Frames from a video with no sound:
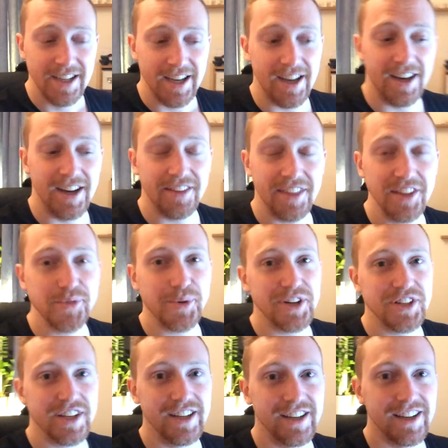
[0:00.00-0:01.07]
Thanks for
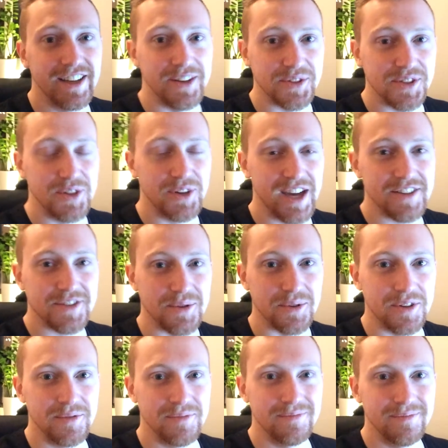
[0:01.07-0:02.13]
watching. I'll see you guys soon.
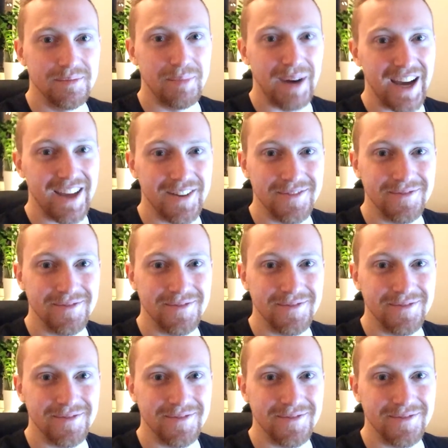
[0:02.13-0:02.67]
Bye.